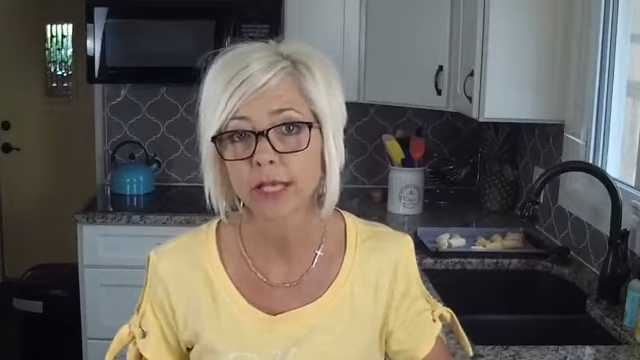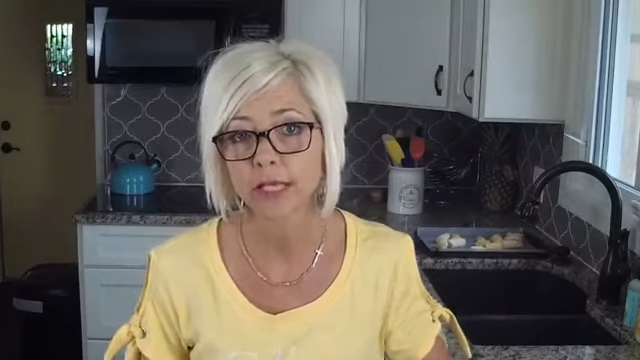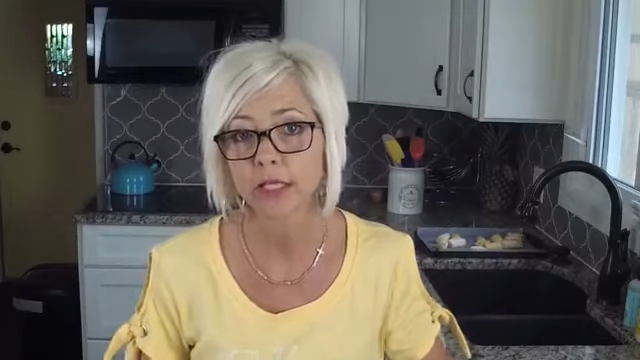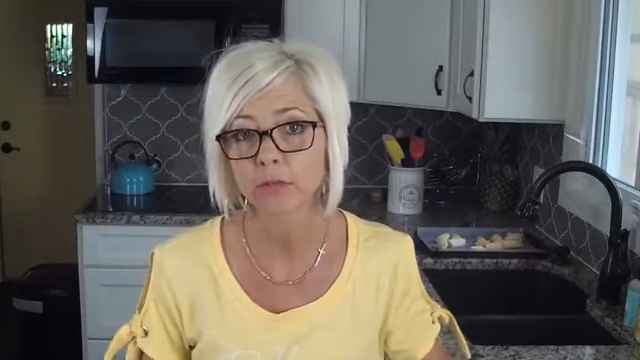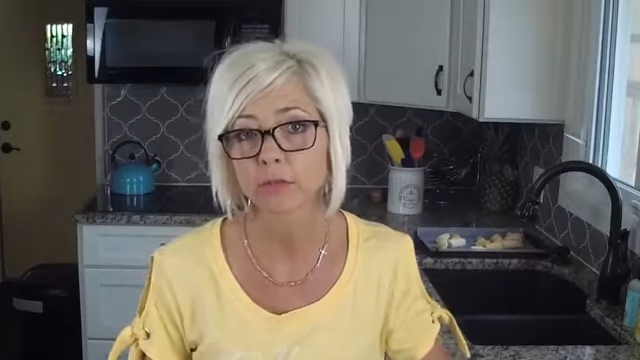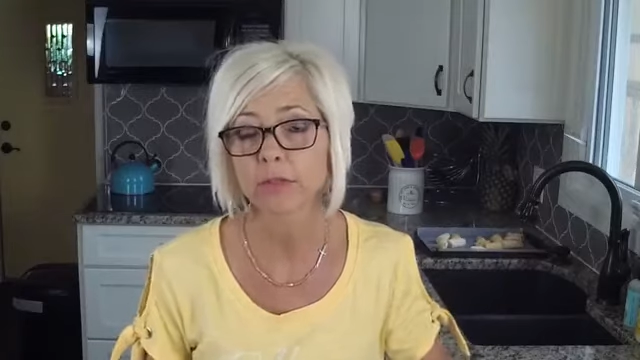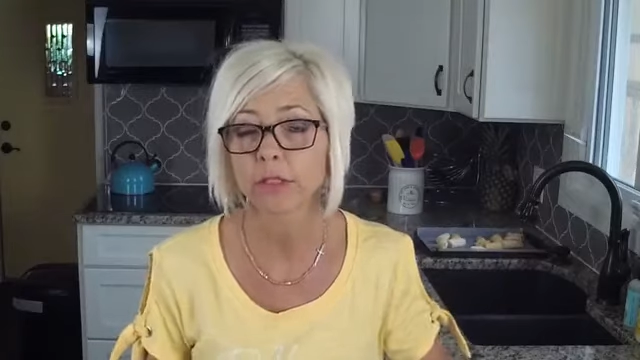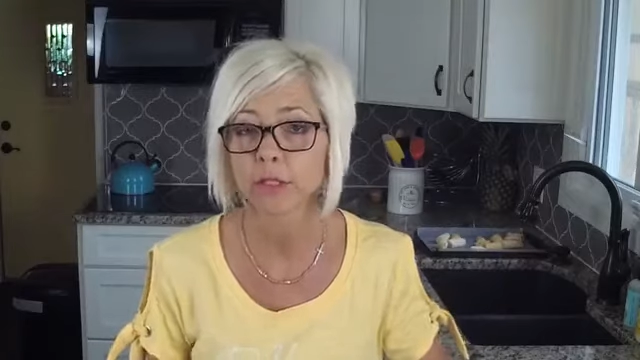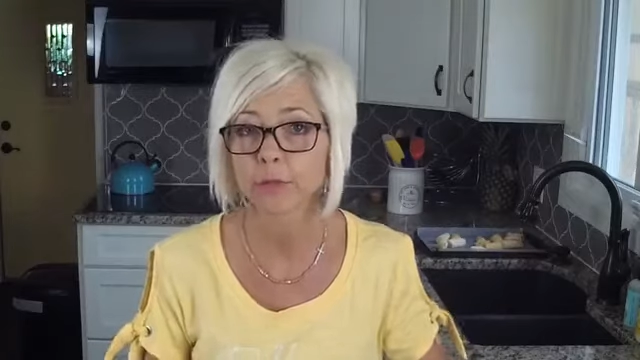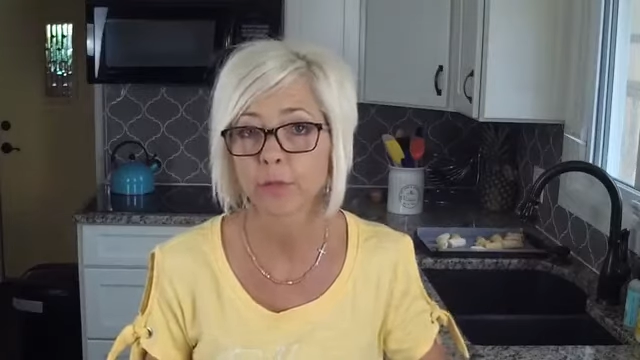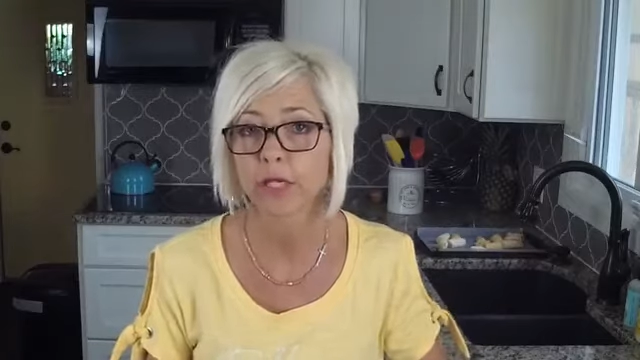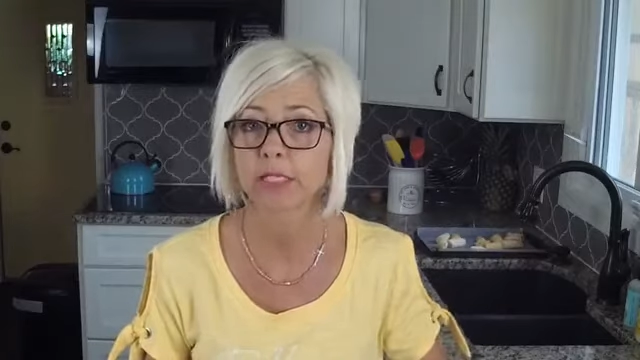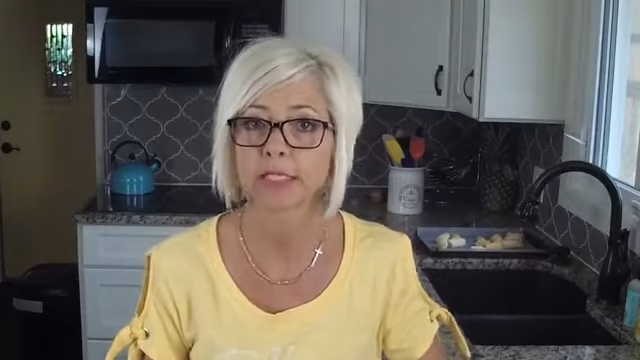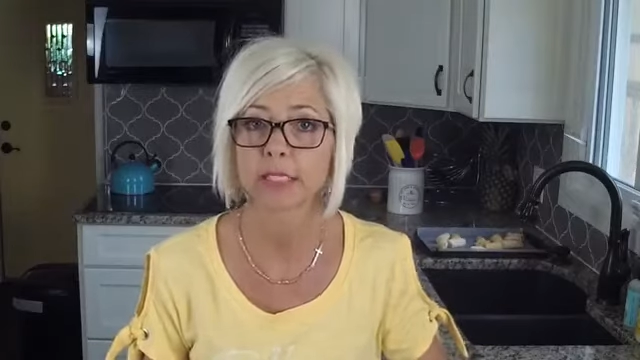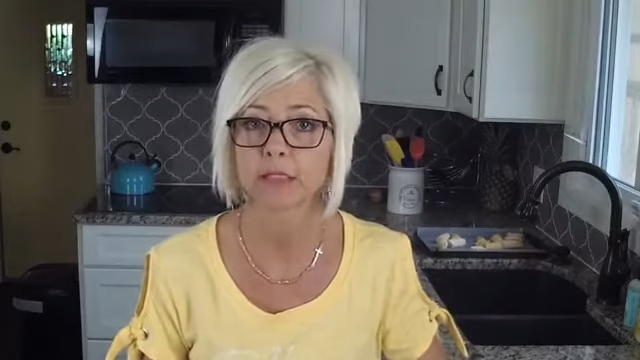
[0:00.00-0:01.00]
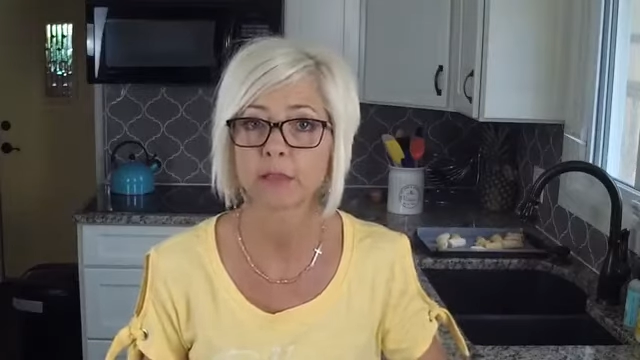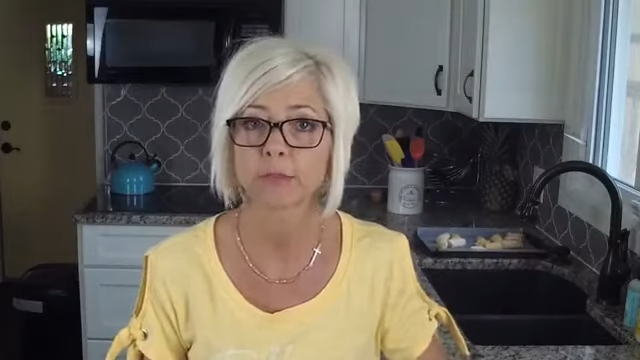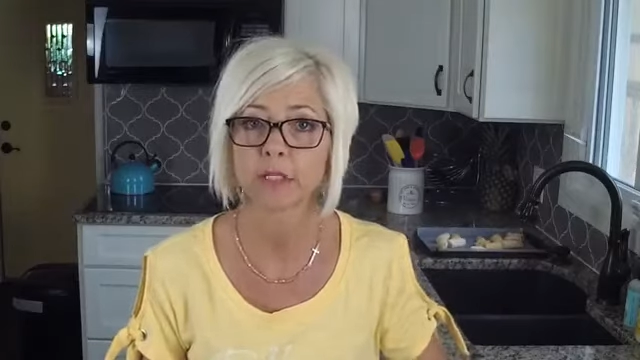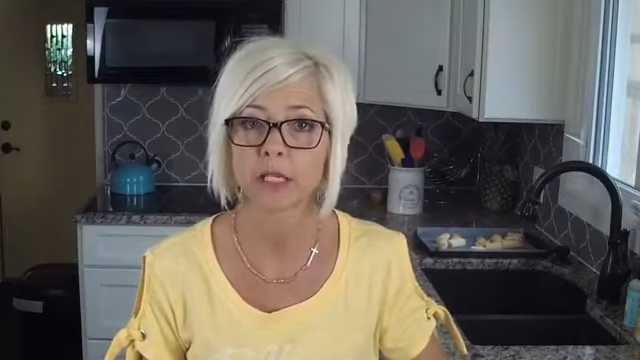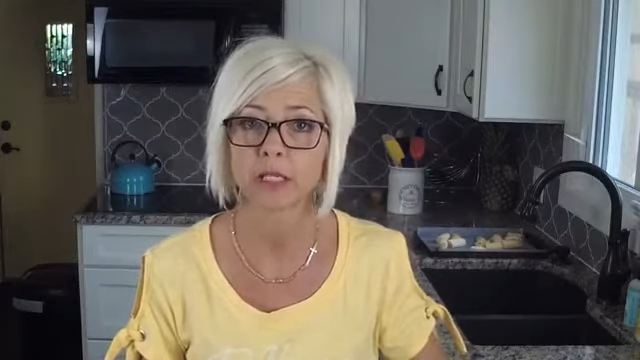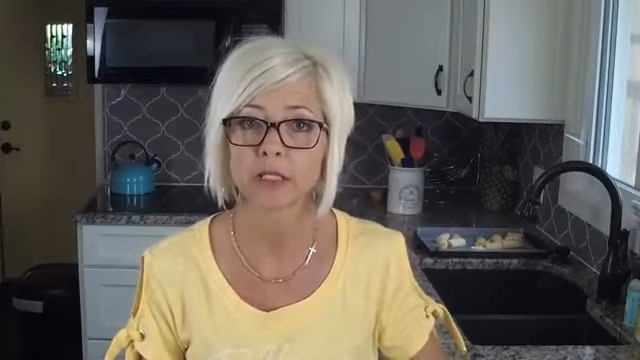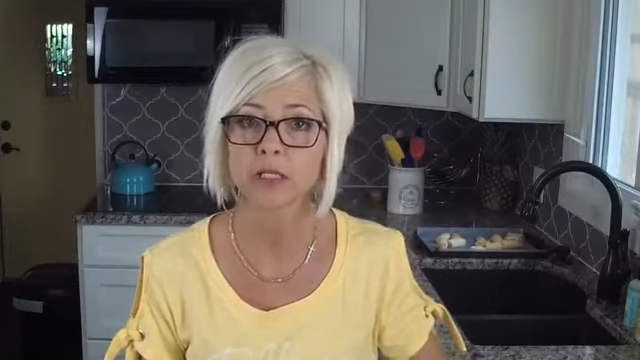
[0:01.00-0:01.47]
that can really break down the
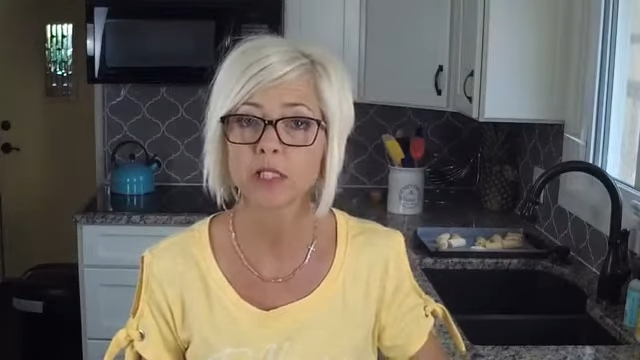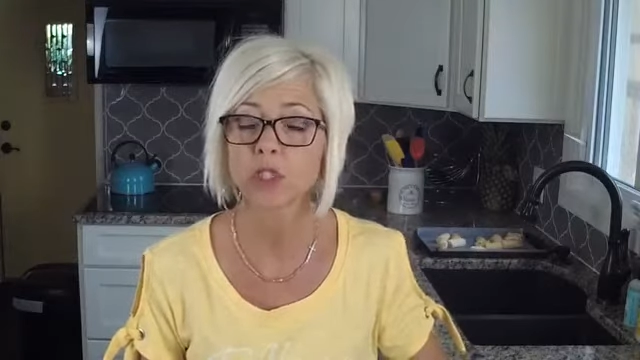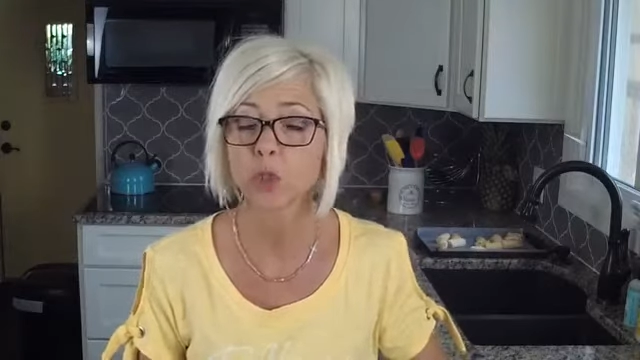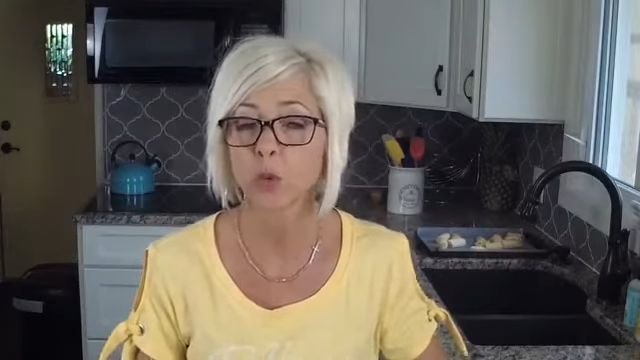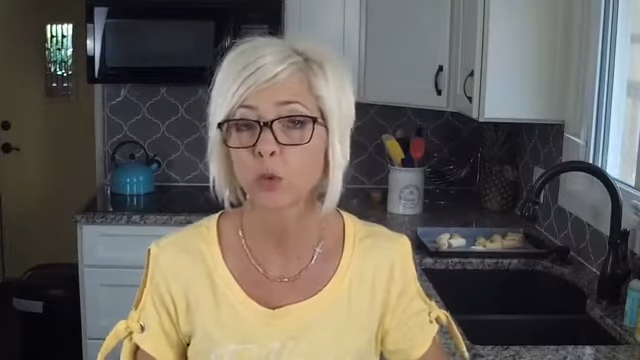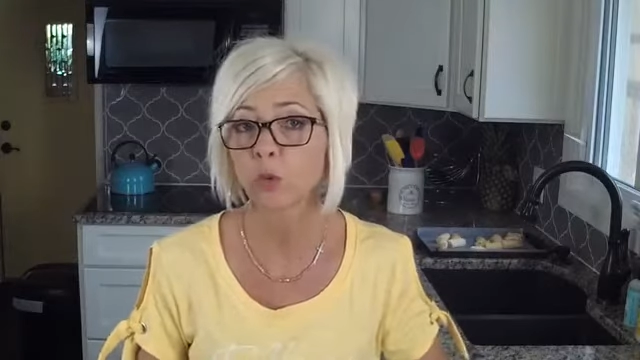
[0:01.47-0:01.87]
bananas,